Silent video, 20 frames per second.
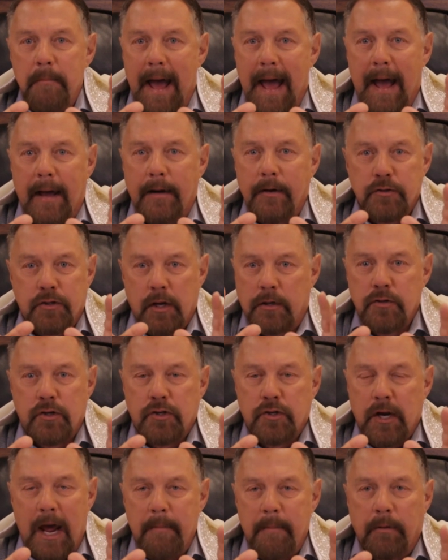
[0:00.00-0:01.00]
man is
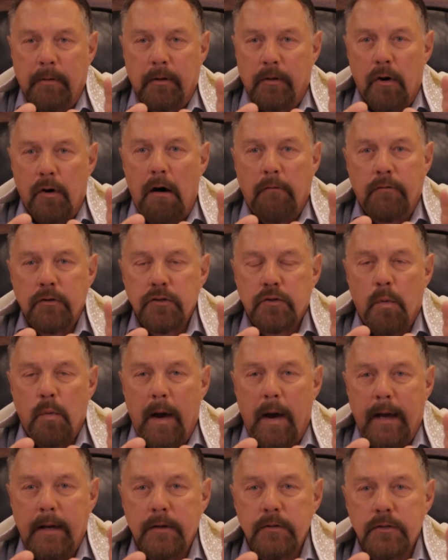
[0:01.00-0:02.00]
unstable in all of his
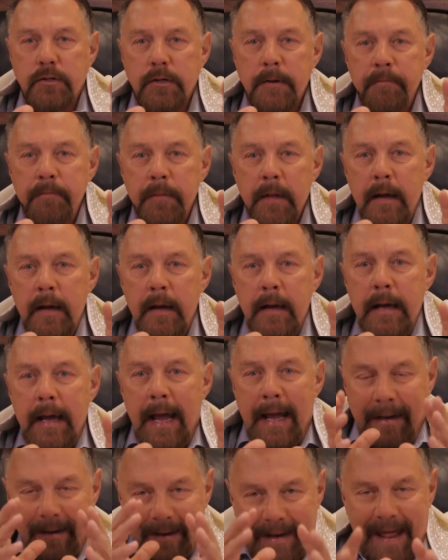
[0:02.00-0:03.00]
ways,
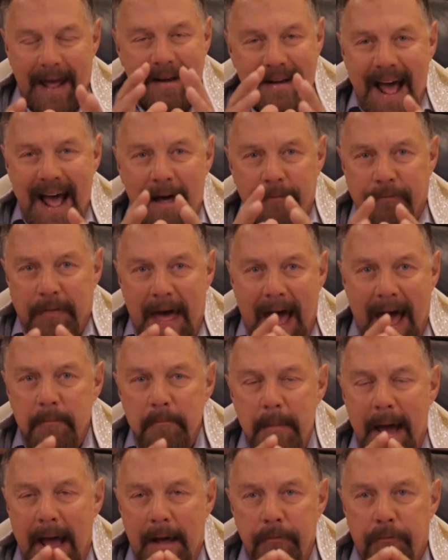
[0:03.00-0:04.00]
and let not that
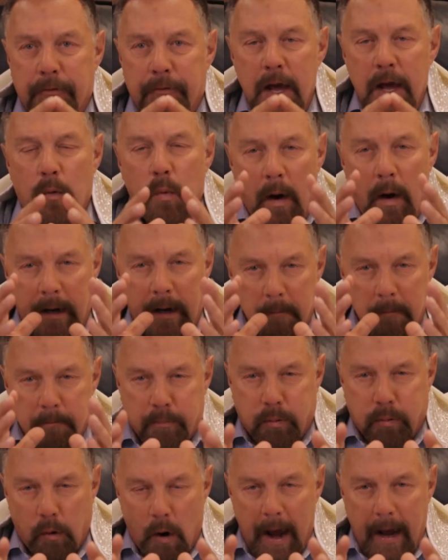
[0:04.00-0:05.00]
man think when he
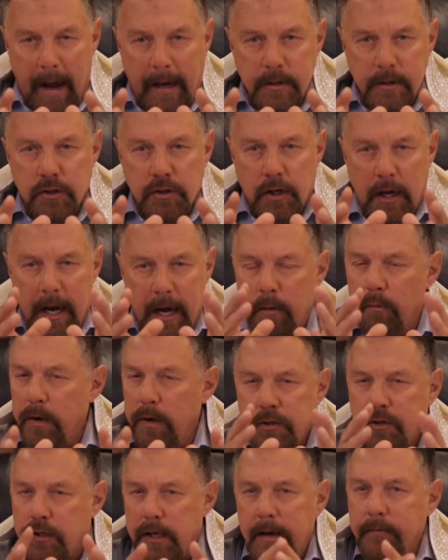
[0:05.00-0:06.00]
prays he
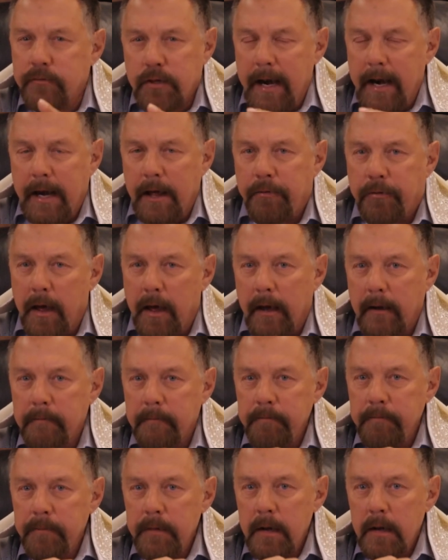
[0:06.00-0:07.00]
receives anything.
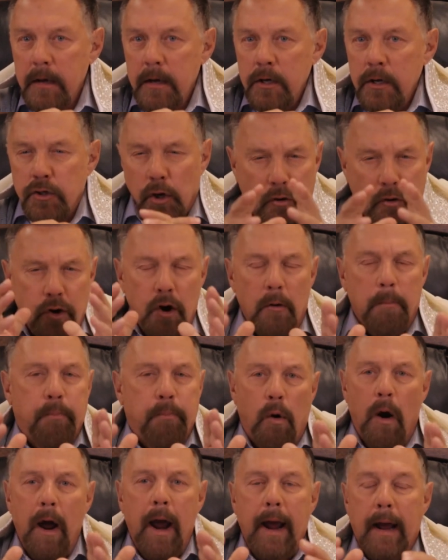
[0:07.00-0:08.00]
So you're
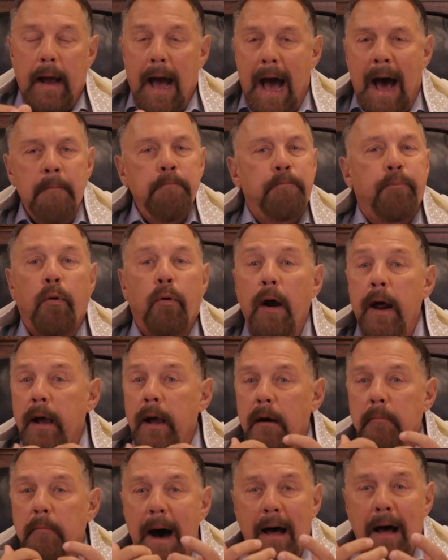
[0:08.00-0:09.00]
praying. I'm
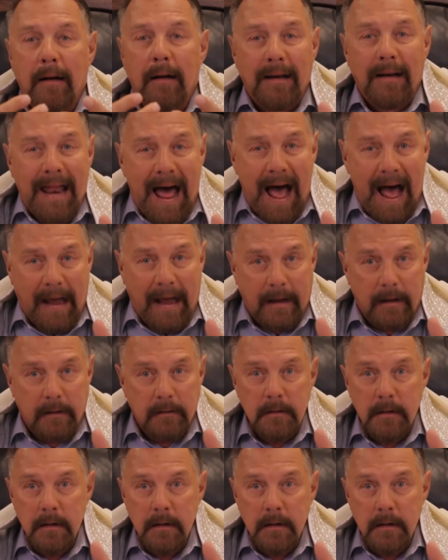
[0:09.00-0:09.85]
praying about lion,